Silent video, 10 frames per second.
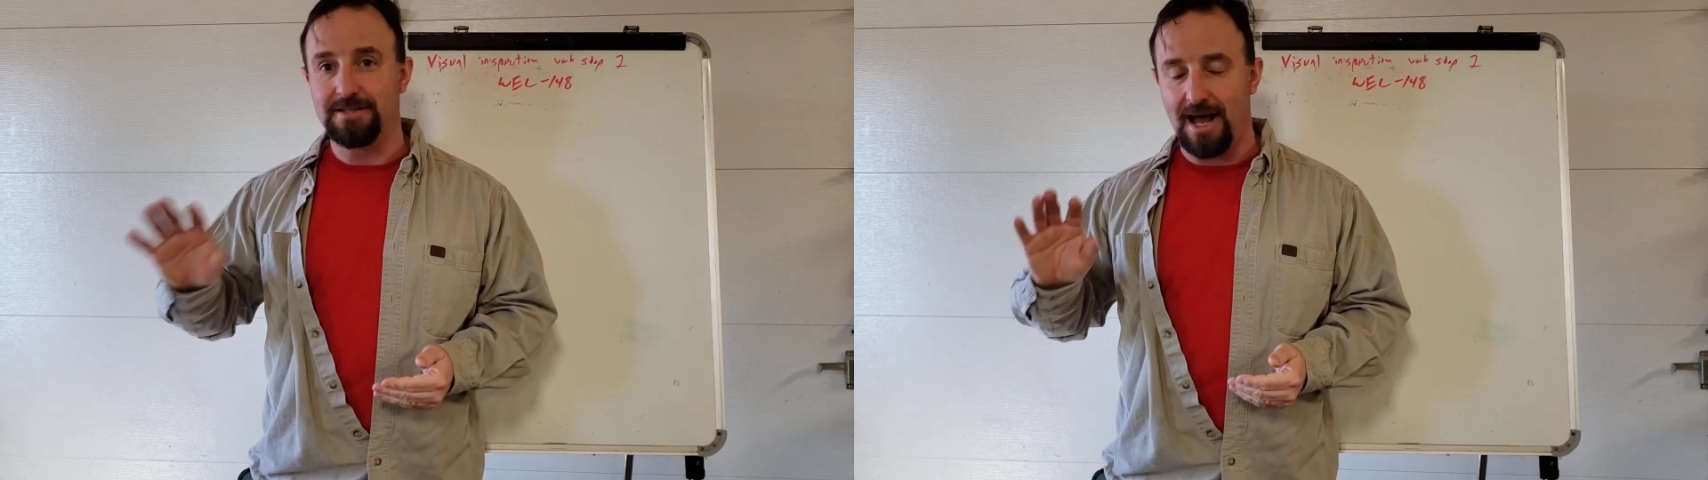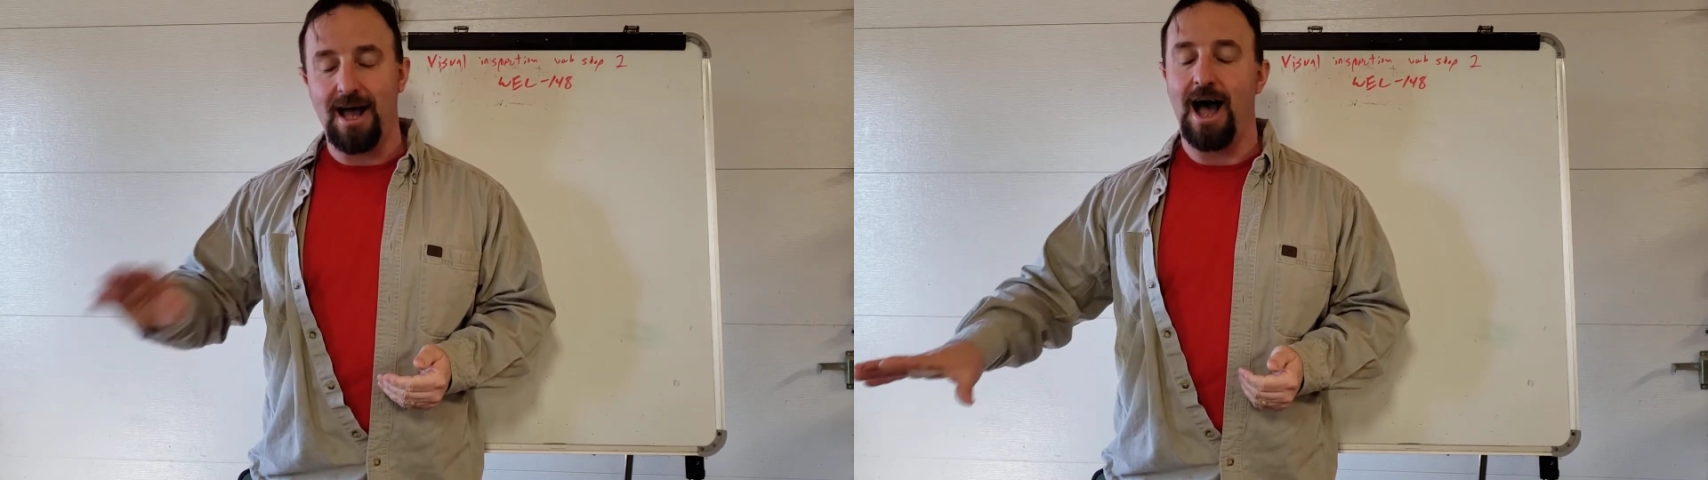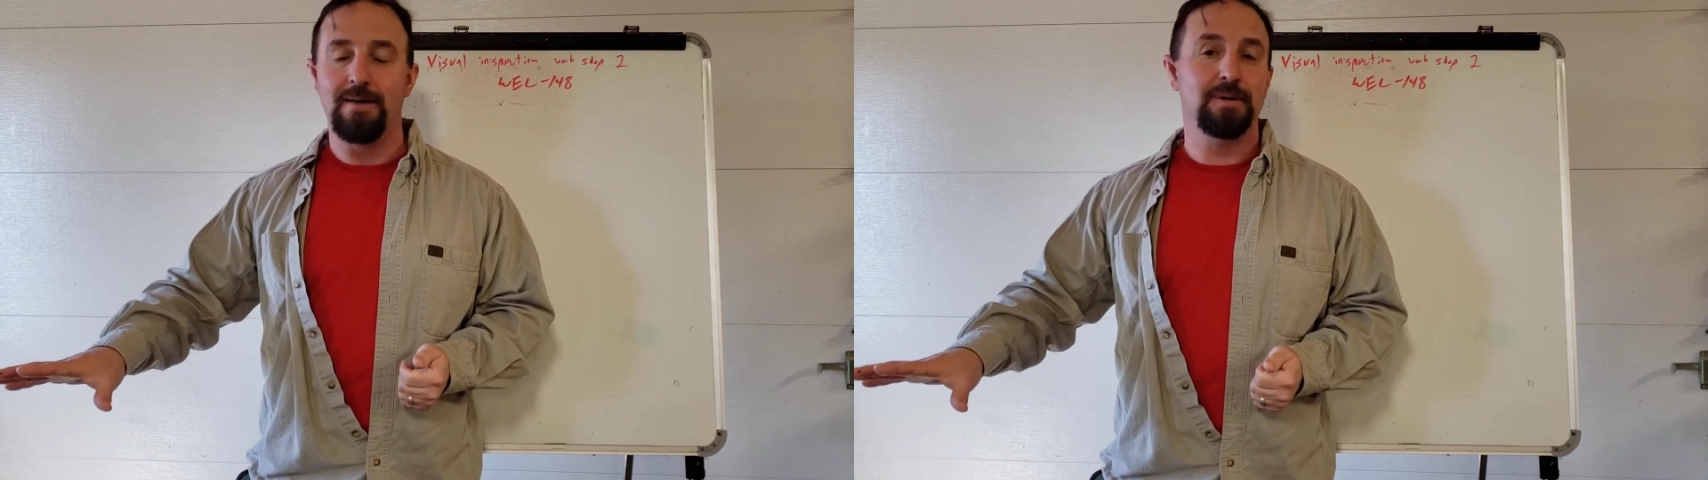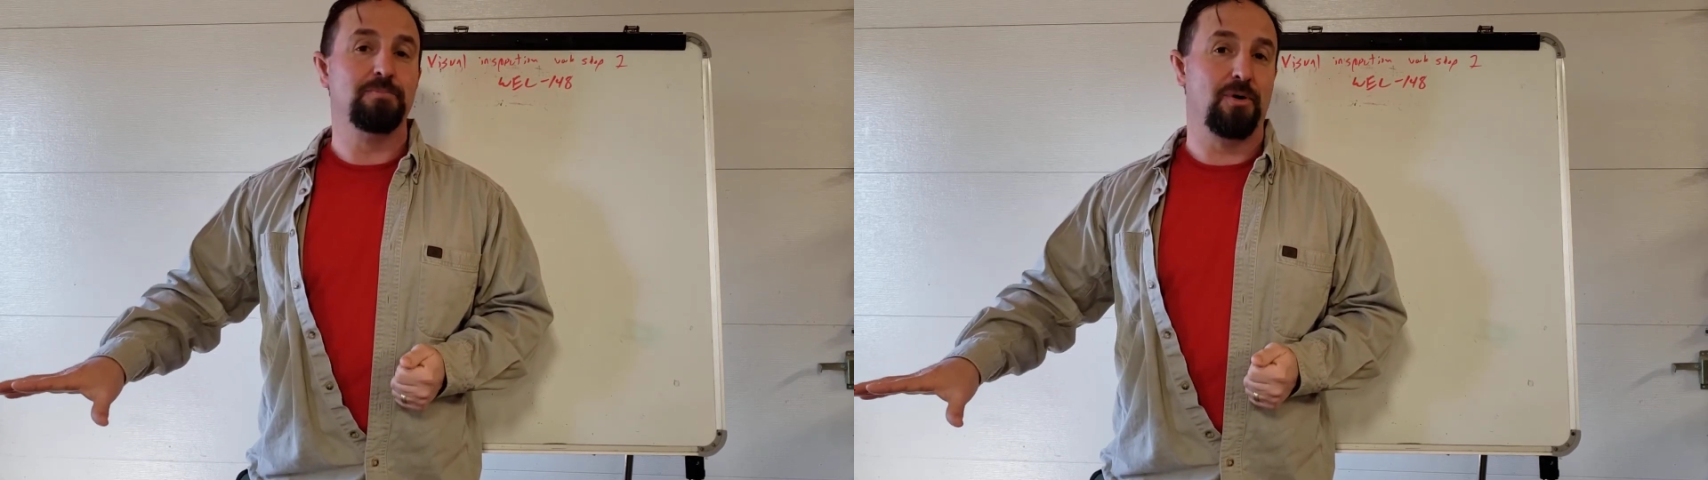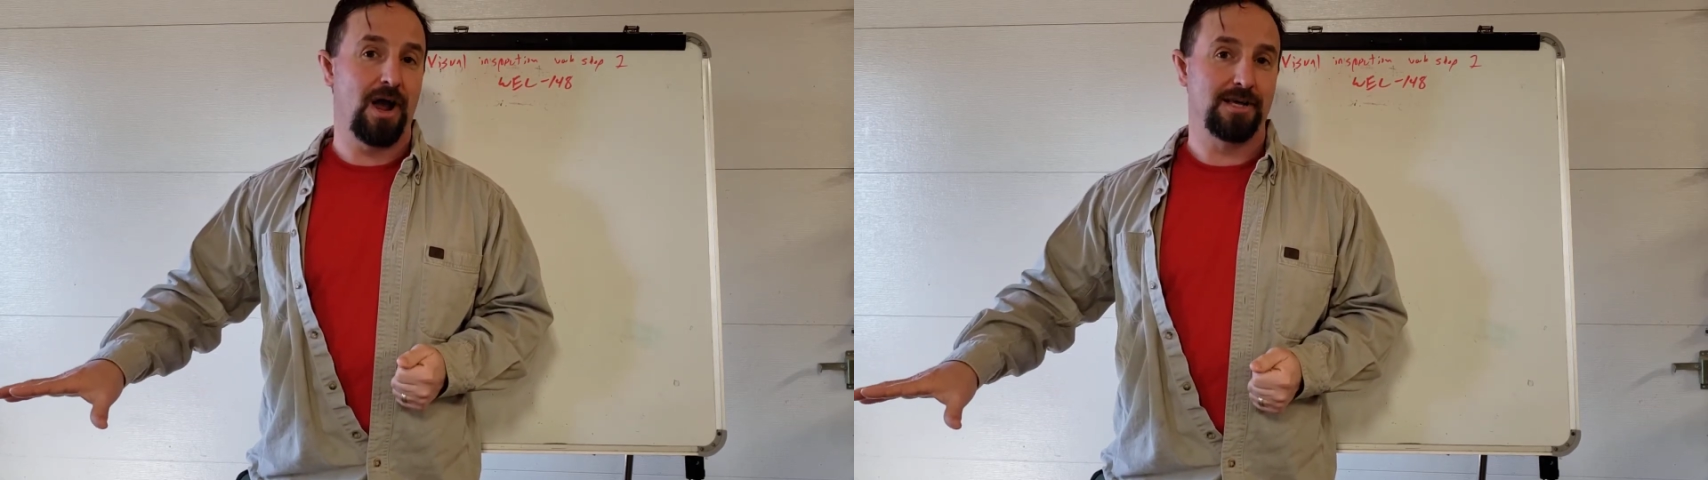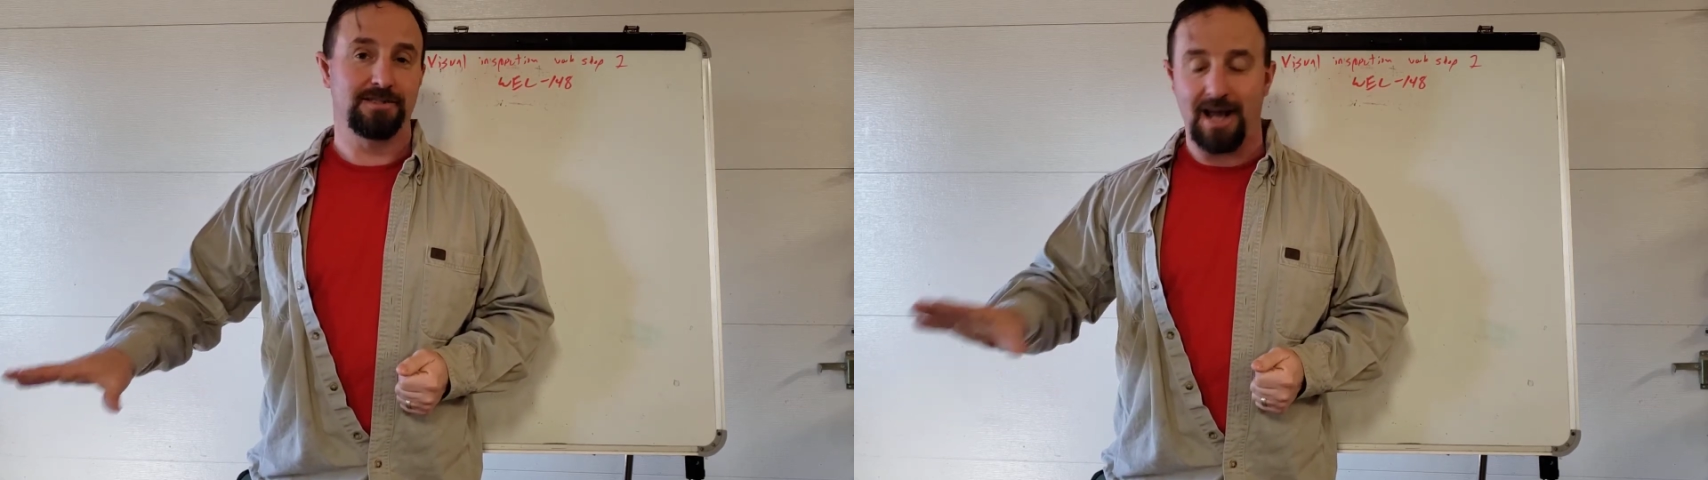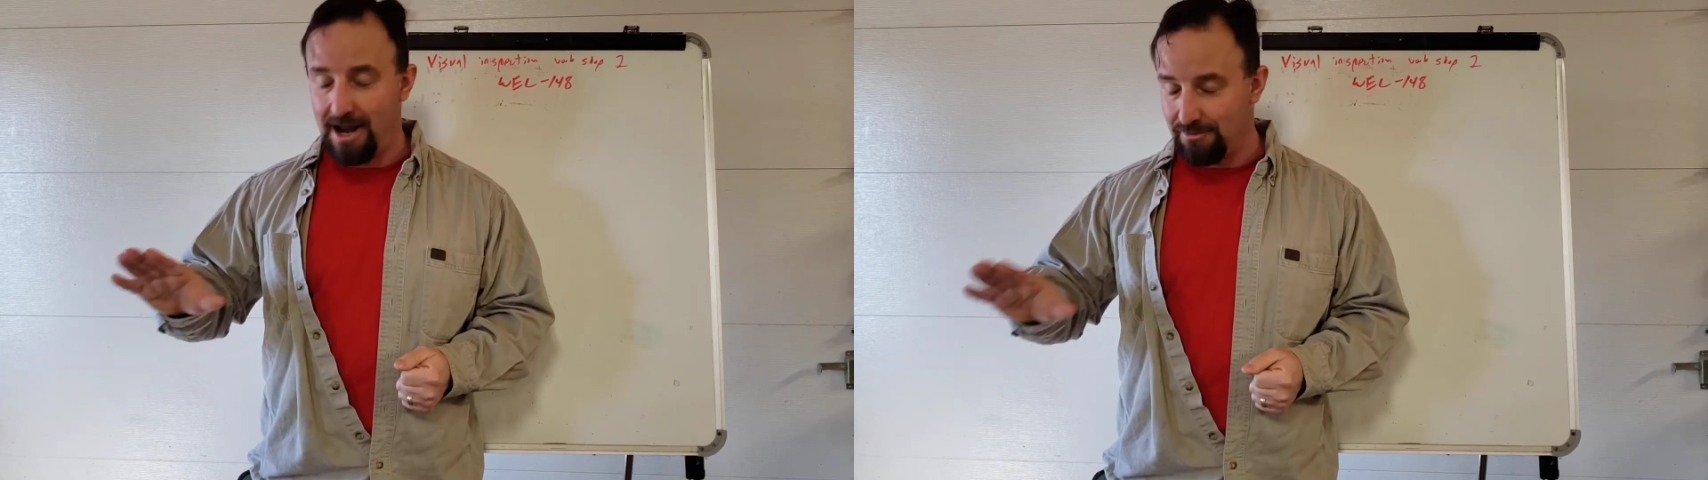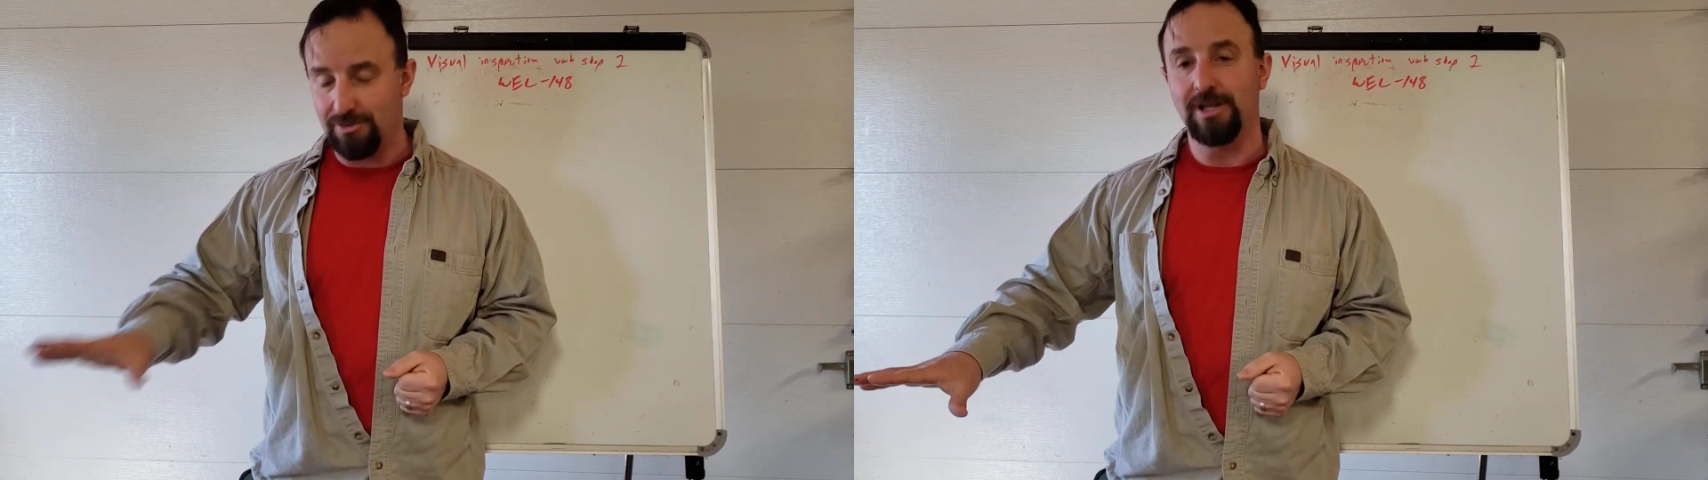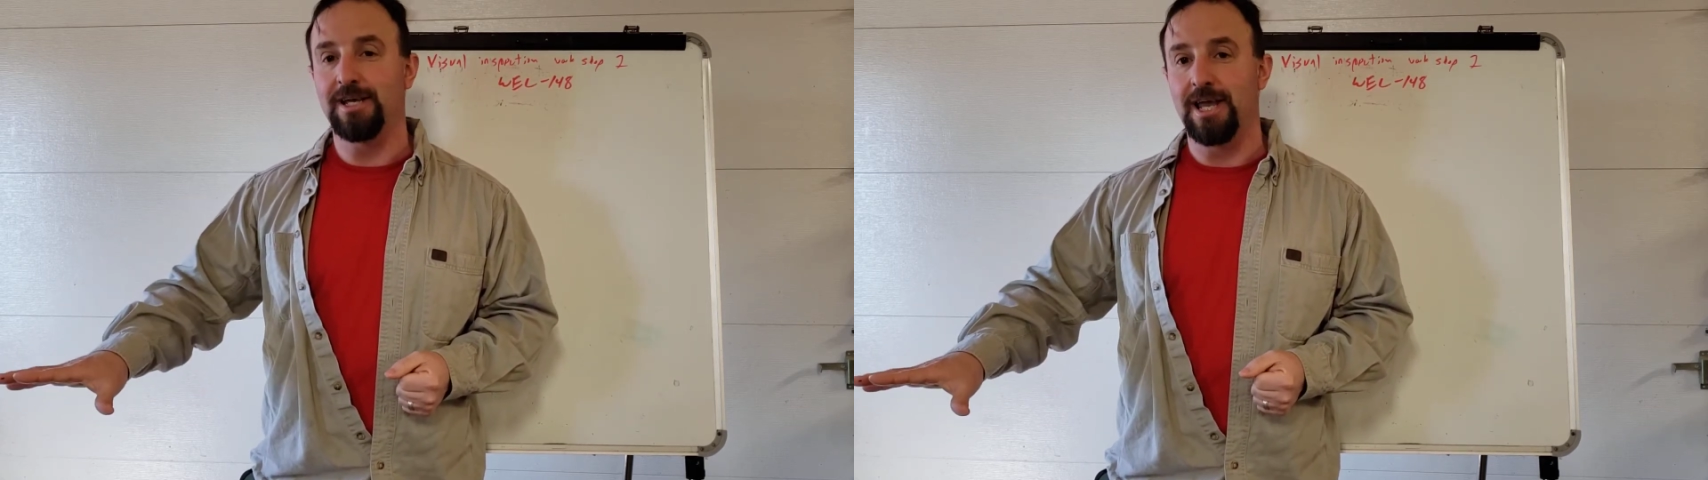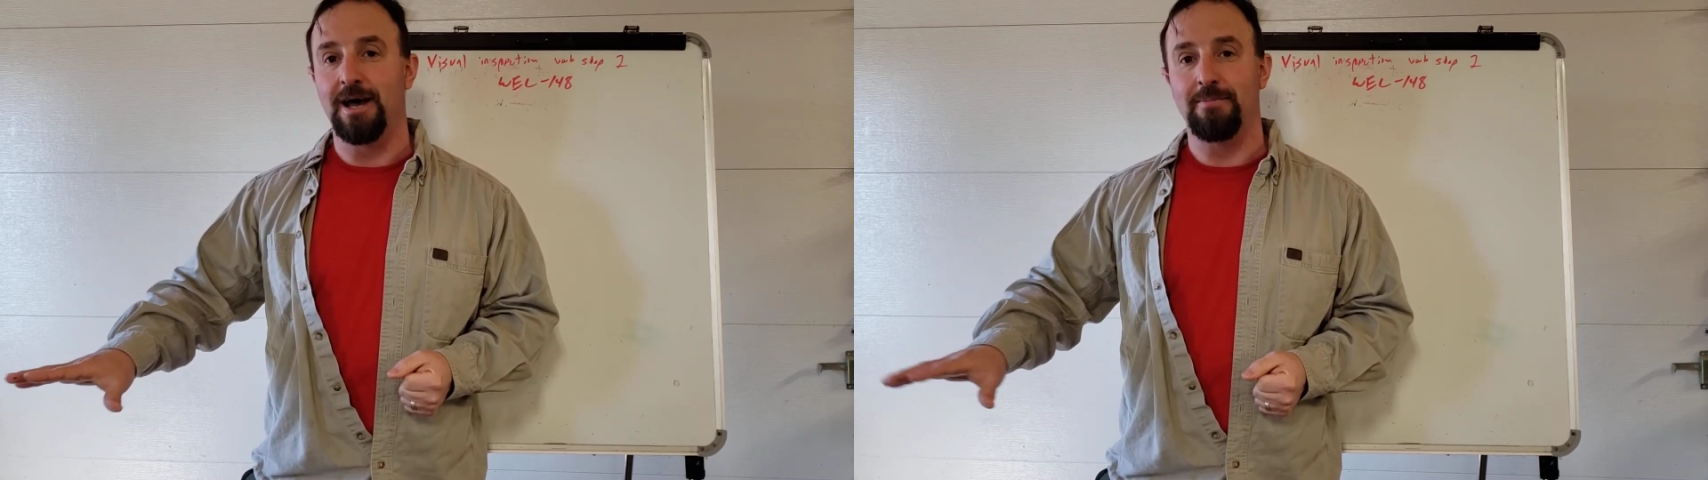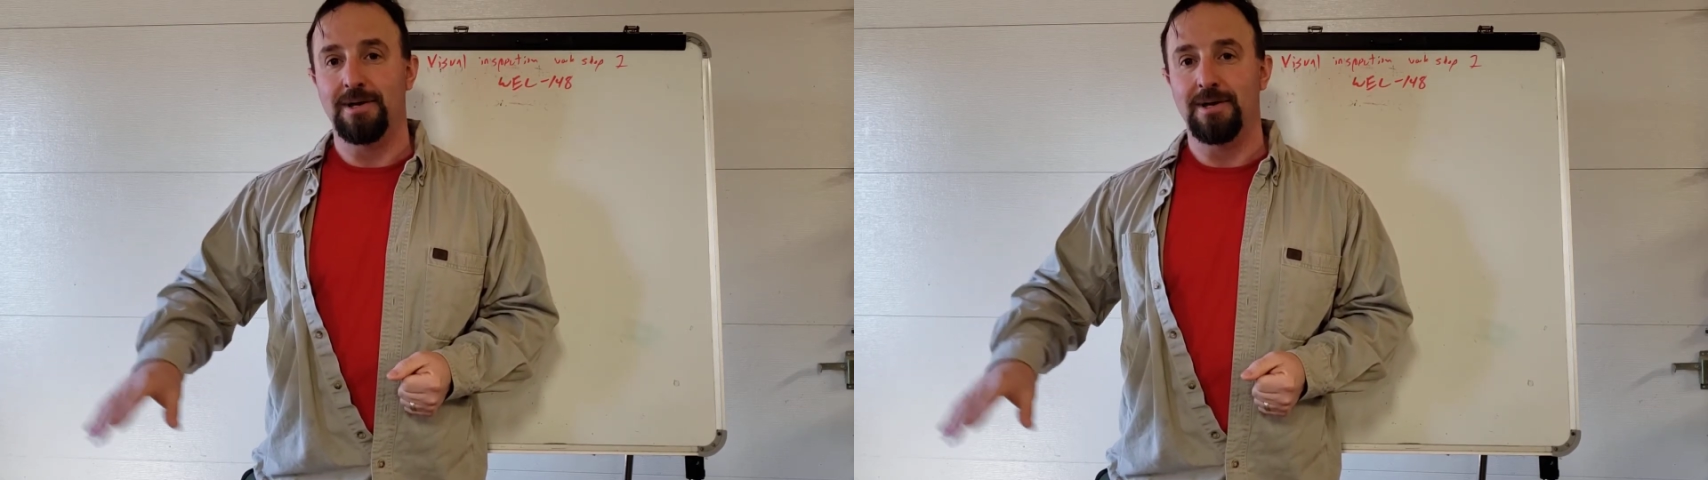I'm impressed. I really am.